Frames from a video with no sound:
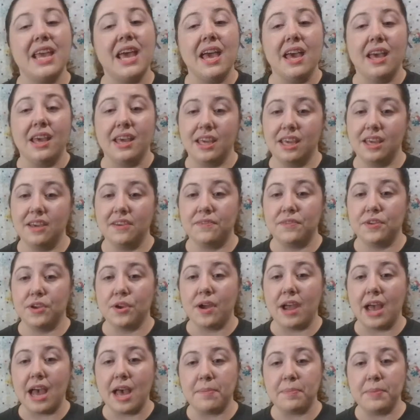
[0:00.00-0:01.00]
If you're
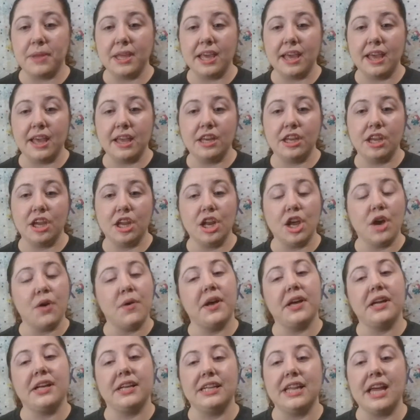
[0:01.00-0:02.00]
happy and you know
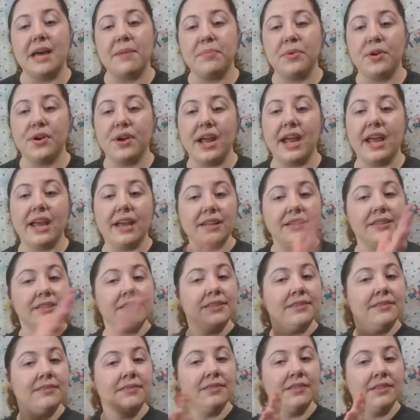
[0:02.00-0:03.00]
it, clap your hands.
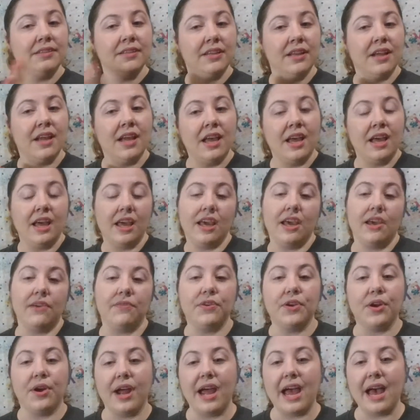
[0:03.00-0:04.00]
If
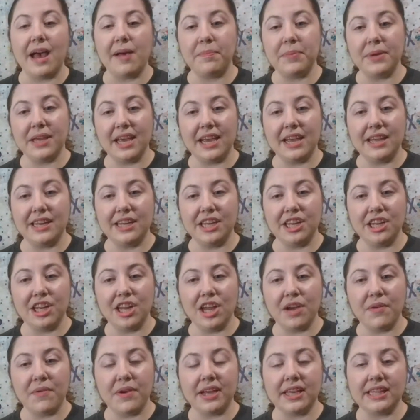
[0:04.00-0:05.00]
you're happy and you
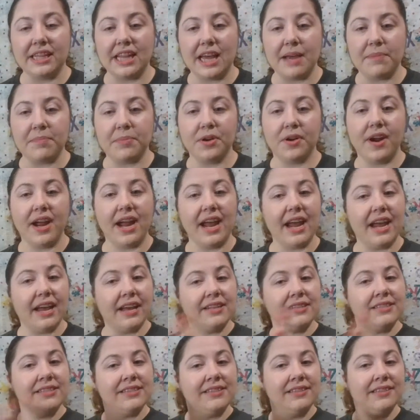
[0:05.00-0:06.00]
know it, clap your
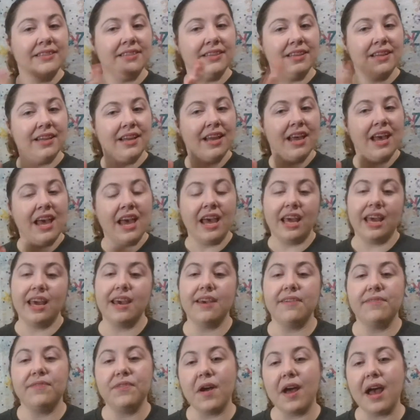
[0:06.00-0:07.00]
hands.
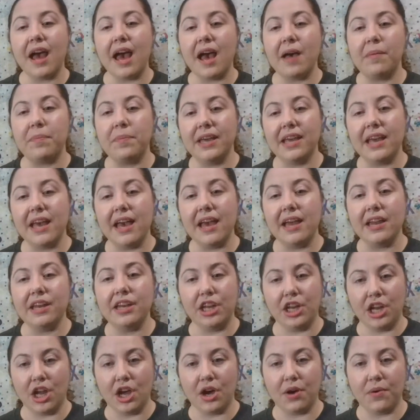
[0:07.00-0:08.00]
If you're happy and
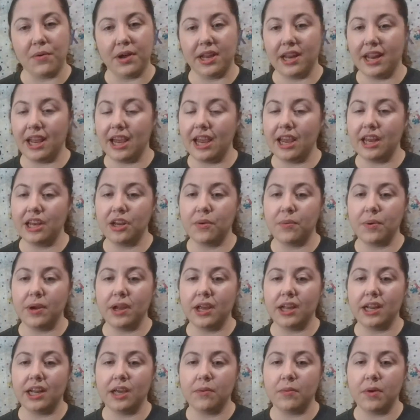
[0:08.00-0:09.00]
you know it and you
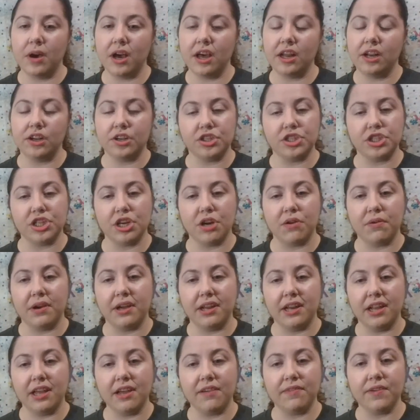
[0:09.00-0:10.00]
really want to show
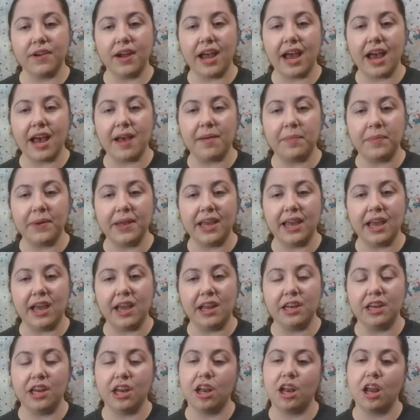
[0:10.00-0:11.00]
it, if you're happy
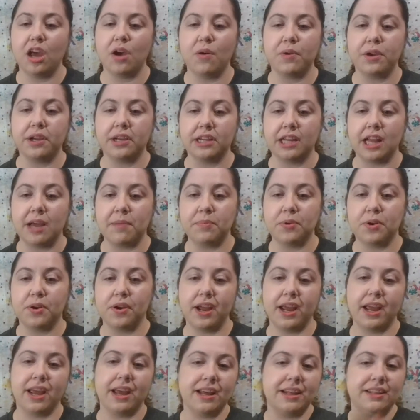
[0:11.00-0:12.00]
and you know it, clap your
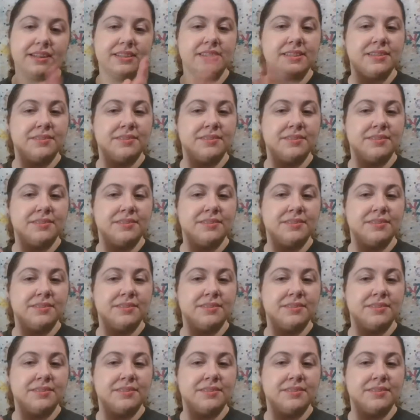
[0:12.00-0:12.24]
hands.